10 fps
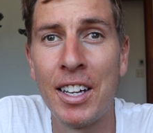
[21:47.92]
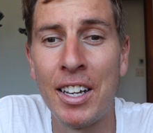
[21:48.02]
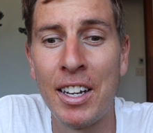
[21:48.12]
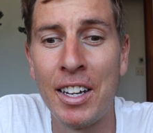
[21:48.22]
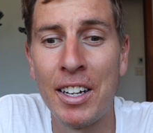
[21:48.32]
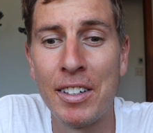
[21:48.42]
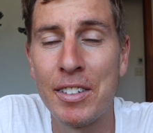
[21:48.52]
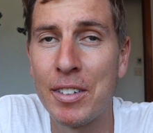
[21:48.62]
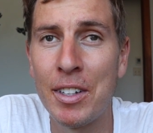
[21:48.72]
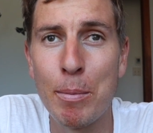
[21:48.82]

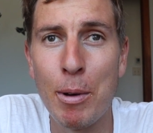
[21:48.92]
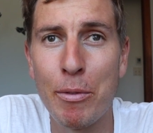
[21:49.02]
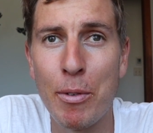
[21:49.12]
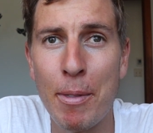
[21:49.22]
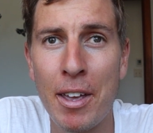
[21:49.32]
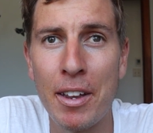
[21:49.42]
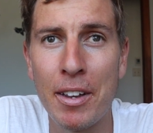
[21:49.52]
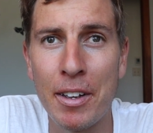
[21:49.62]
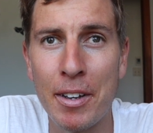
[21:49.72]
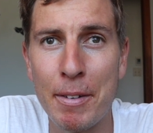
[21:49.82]
And apart from that,
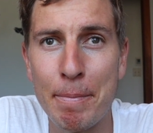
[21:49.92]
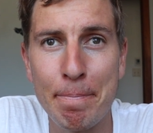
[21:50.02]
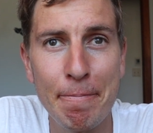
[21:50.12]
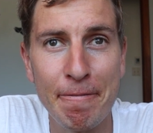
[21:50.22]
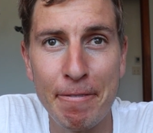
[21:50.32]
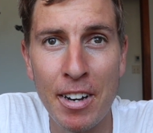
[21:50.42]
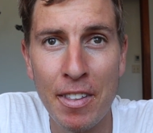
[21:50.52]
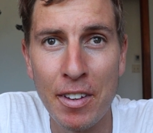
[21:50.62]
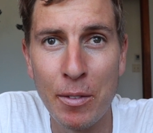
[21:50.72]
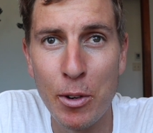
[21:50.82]

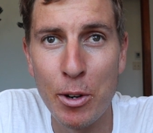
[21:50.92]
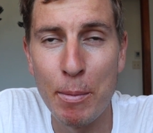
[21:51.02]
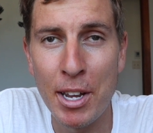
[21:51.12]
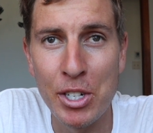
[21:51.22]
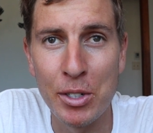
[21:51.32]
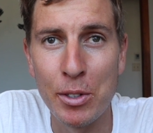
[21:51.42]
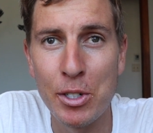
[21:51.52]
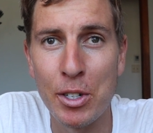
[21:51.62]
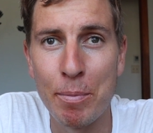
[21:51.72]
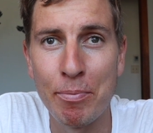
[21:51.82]
nothing real major,
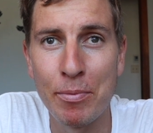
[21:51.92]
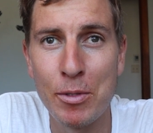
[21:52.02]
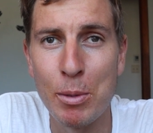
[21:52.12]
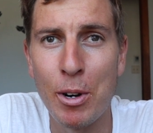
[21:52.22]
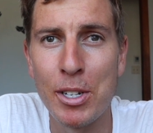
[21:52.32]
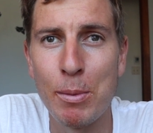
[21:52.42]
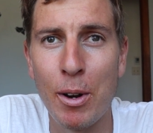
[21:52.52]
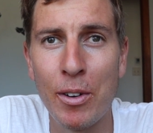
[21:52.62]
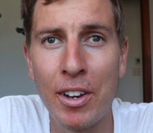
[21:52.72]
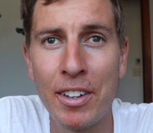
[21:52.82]
which I'm surprised
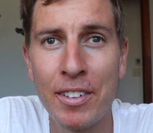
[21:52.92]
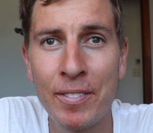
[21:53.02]
about really.